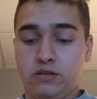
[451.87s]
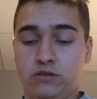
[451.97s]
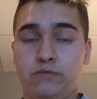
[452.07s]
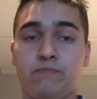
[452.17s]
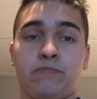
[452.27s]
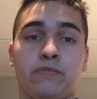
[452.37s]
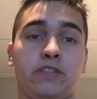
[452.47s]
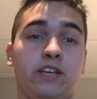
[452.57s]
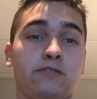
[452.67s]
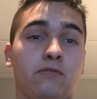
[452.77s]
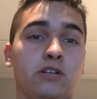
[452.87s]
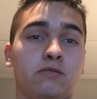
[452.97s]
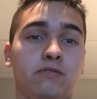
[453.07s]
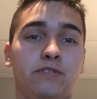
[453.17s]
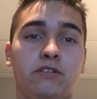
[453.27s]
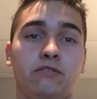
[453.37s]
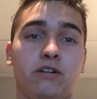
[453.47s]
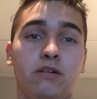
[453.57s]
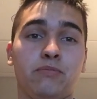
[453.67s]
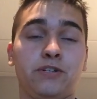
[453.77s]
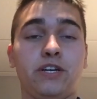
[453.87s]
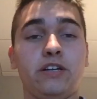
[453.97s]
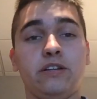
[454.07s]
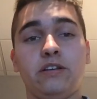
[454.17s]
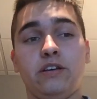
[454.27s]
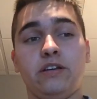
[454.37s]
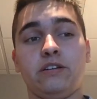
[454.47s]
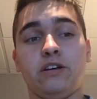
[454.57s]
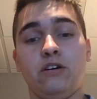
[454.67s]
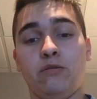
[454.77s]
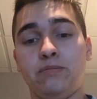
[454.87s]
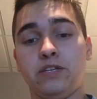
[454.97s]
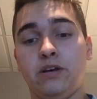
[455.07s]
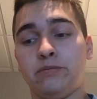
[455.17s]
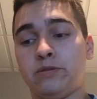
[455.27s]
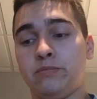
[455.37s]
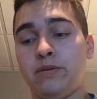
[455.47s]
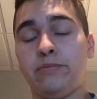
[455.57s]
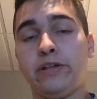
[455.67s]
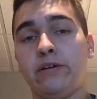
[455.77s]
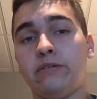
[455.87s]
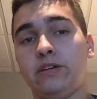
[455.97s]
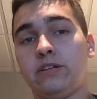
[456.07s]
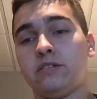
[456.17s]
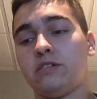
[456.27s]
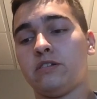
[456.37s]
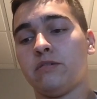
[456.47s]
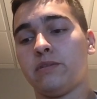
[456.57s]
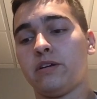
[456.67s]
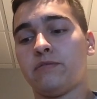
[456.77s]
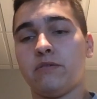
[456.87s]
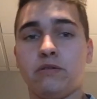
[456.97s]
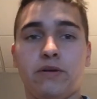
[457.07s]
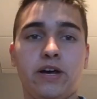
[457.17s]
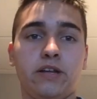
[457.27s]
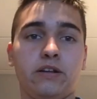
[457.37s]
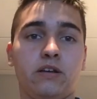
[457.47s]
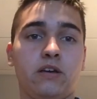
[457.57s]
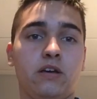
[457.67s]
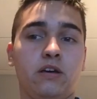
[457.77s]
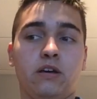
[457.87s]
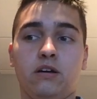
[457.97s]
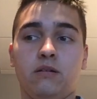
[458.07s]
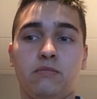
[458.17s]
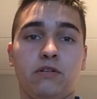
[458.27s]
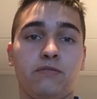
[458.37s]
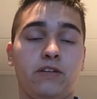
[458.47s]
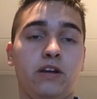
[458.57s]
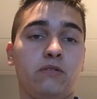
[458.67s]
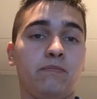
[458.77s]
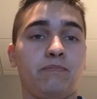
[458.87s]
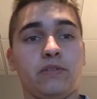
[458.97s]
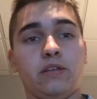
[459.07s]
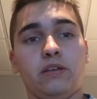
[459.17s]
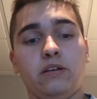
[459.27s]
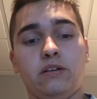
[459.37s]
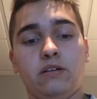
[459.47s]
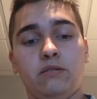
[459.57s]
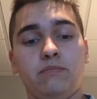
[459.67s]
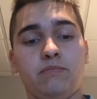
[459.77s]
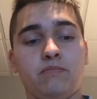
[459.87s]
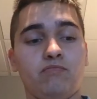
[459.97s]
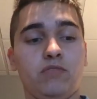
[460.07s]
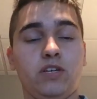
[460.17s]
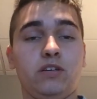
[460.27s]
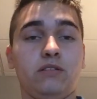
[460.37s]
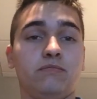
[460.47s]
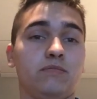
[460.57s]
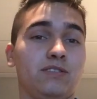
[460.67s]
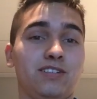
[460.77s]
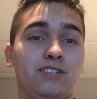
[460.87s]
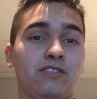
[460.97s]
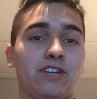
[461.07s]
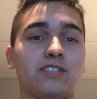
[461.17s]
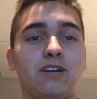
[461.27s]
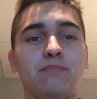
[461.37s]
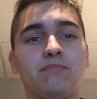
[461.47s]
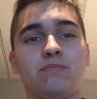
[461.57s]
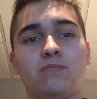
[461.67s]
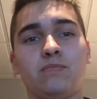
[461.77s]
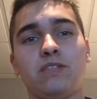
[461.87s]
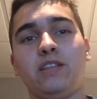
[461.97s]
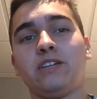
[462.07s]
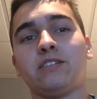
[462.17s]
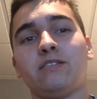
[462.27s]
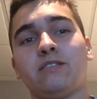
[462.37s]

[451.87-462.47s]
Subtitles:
So thanks for watching my video. I appreciate it, and I hope this helps some people out in determining if they want to buy it or if they don't. And until next time, thanks.